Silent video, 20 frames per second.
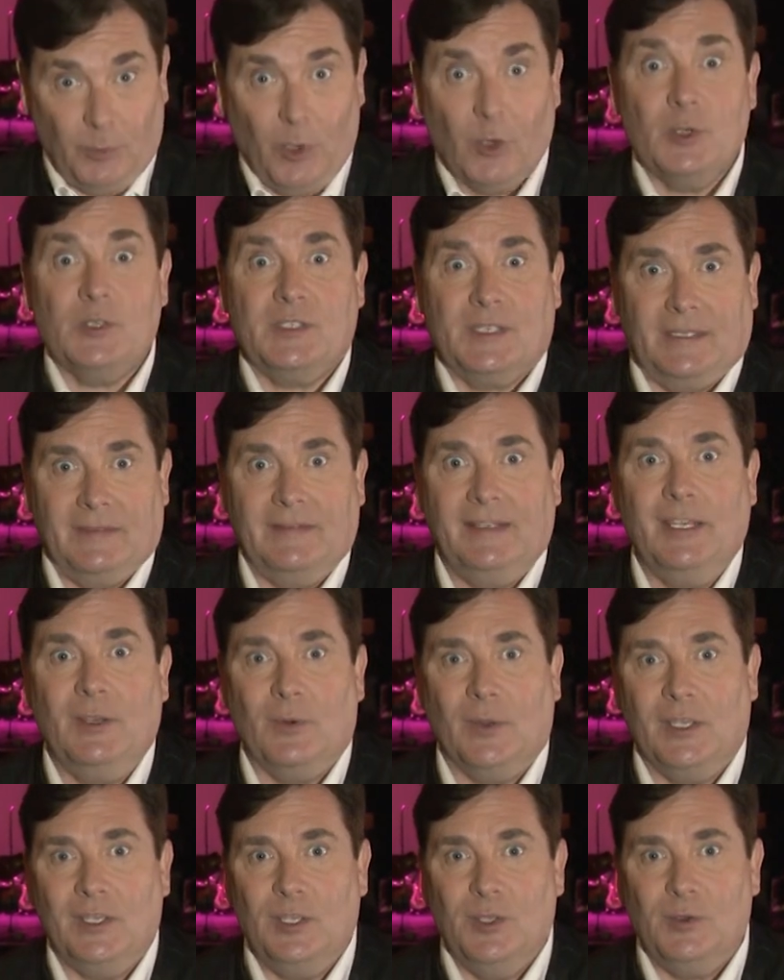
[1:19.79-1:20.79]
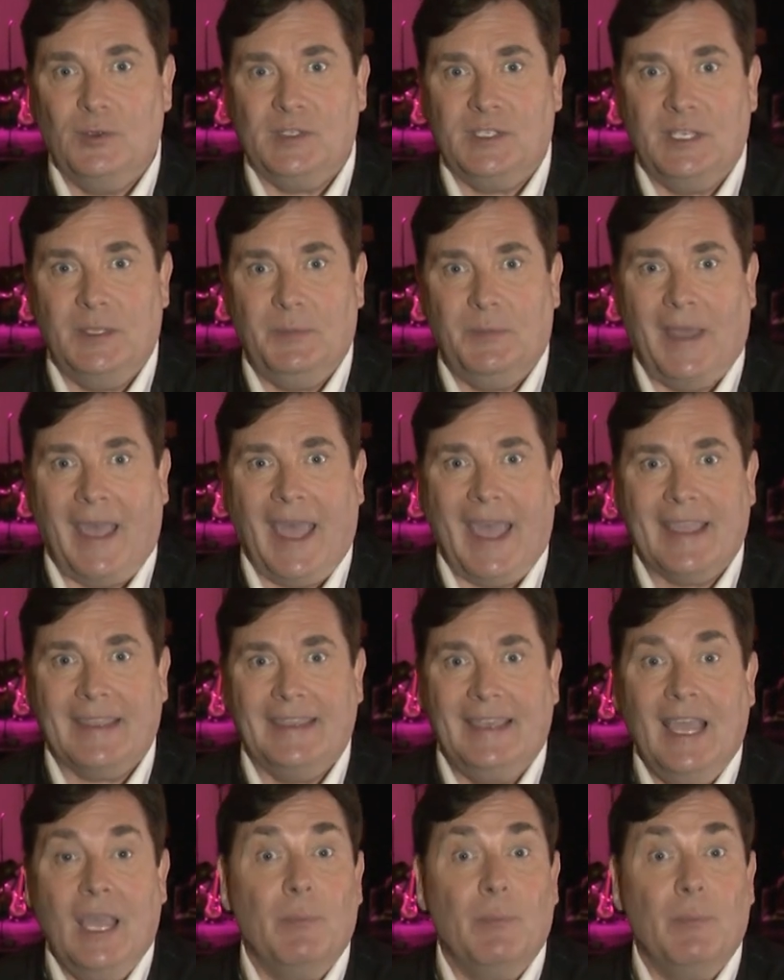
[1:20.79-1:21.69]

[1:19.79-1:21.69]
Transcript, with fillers: person here at UC PAC,